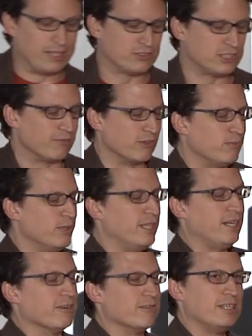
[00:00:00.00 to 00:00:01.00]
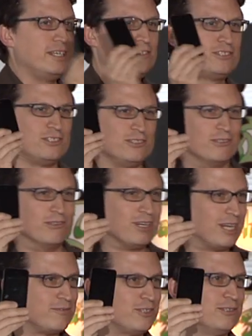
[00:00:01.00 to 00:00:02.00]
several, but here, these two.
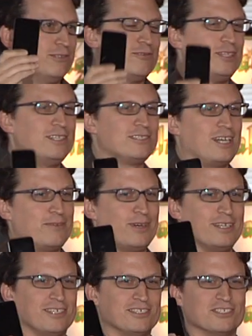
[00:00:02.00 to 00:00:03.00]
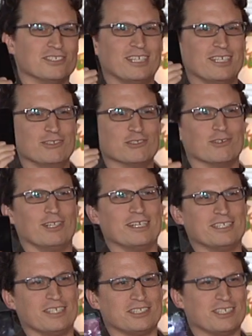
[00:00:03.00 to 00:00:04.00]
I have two of these iPod Touches that I use for a lot
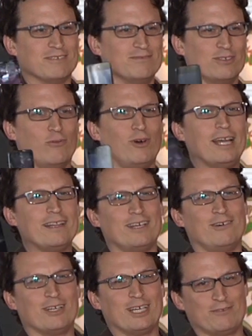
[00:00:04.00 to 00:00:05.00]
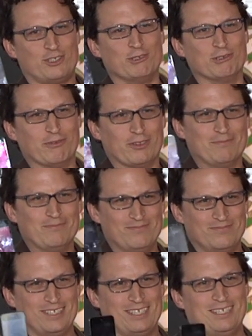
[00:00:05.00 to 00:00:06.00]
of testing. Why the hell would I have two of them?
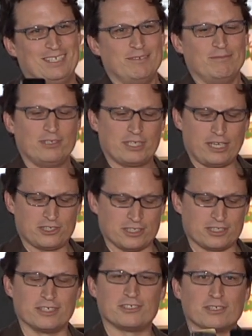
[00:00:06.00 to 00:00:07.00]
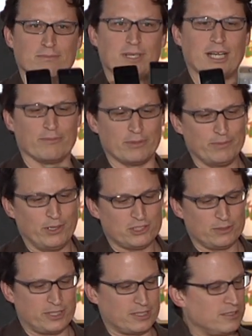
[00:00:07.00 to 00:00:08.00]
Well, occasionally it's nice to compare, but
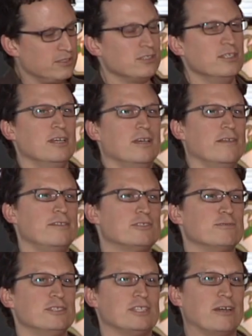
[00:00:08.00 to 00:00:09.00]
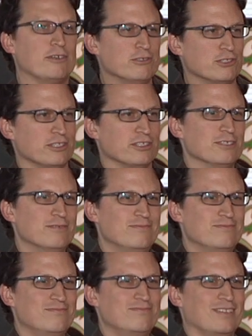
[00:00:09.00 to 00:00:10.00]
mostly because this one's now useless.
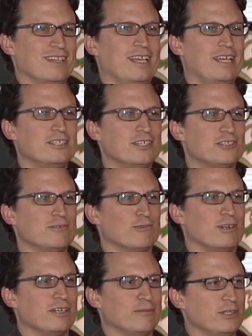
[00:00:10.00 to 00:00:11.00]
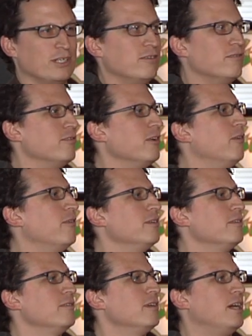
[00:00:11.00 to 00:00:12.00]
It doesn't run above
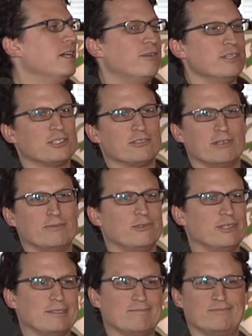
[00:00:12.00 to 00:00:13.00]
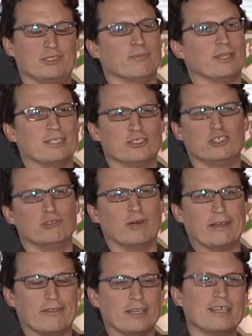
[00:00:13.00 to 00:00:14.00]
iOS 3.2,
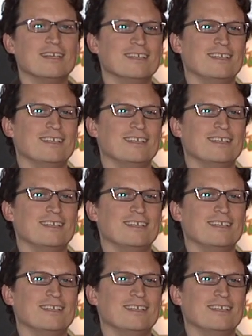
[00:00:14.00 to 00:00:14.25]
I think,